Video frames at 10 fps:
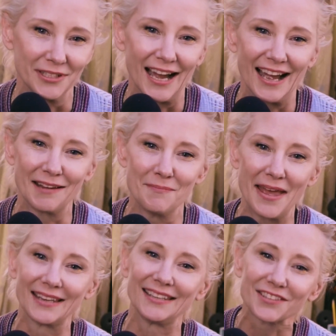And you and
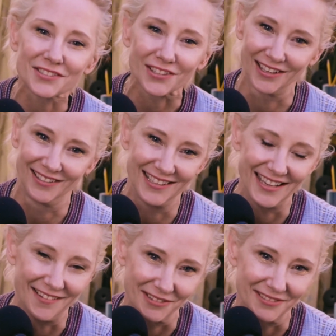I met years
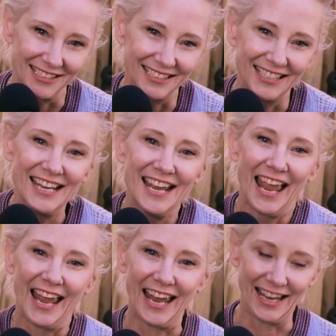ago on Everwood.
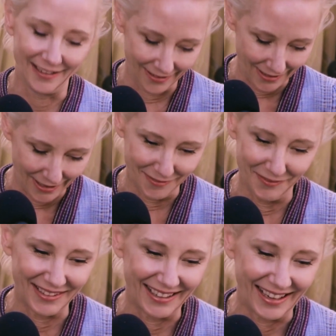And
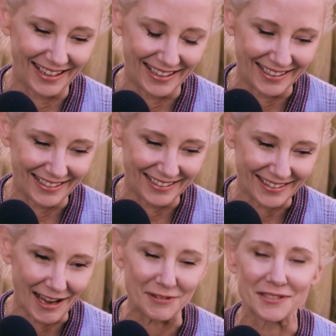
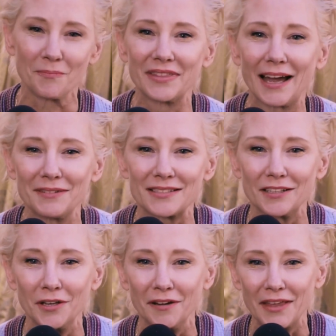that was
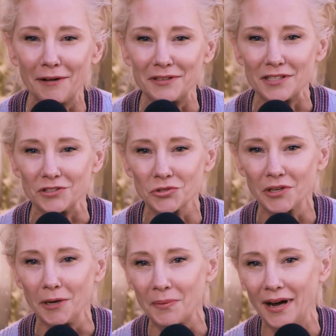
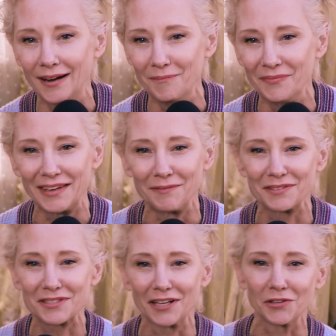a trip.
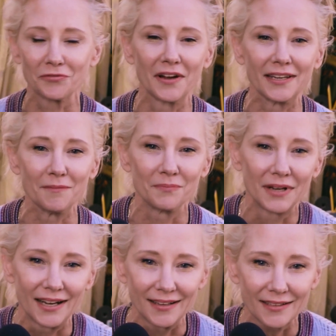It was such a
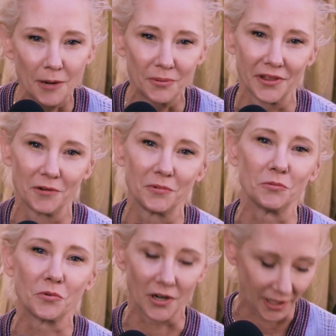funny couple
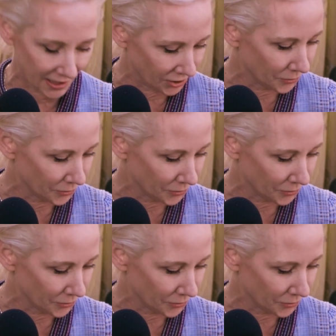that we were.